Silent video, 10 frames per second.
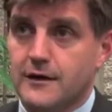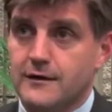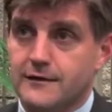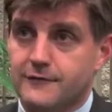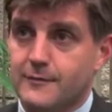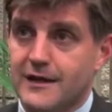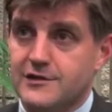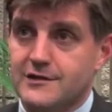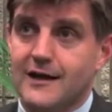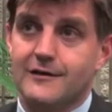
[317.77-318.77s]

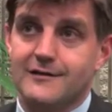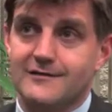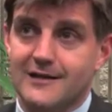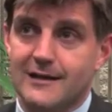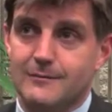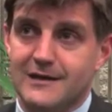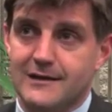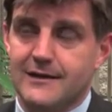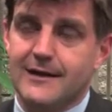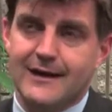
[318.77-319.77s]
information out of the same
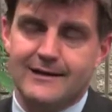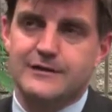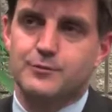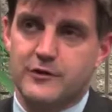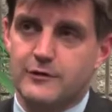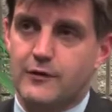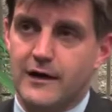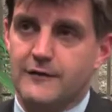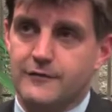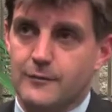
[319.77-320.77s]
meeting. And that's pretty
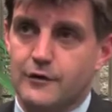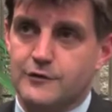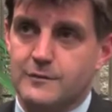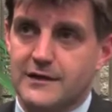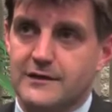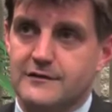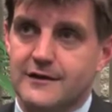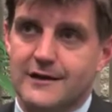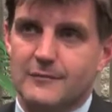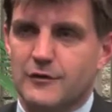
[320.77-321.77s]
rare for most meetings.
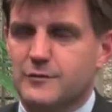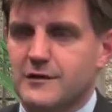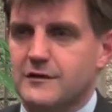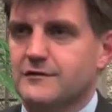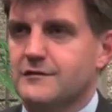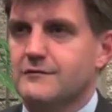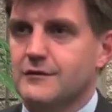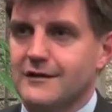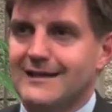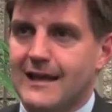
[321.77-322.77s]
Most meetings
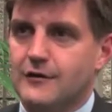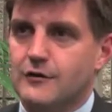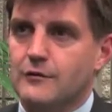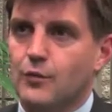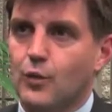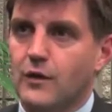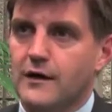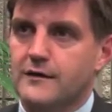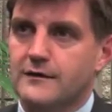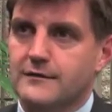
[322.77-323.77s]
really cater to
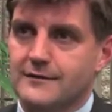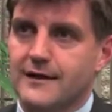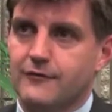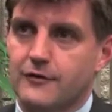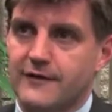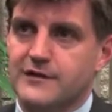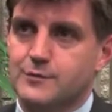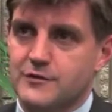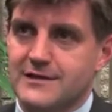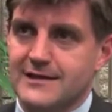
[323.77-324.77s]
one level of
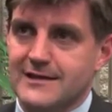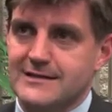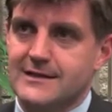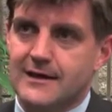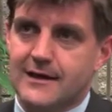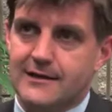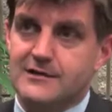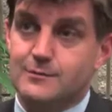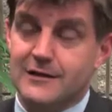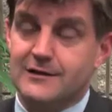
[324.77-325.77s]
expertise, and
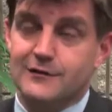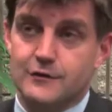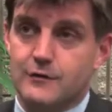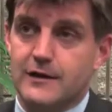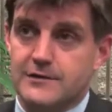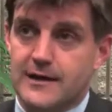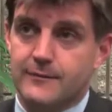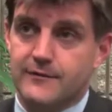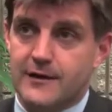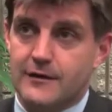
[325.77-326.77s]
this meeting does a great
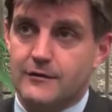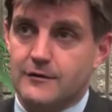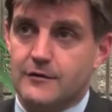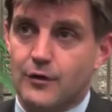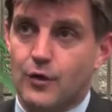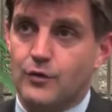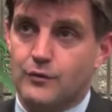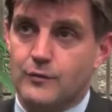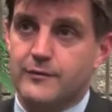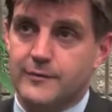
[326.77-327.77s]
job of catering to a whole
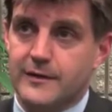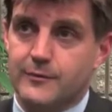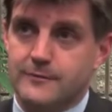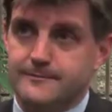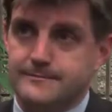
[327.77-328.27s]
group of people.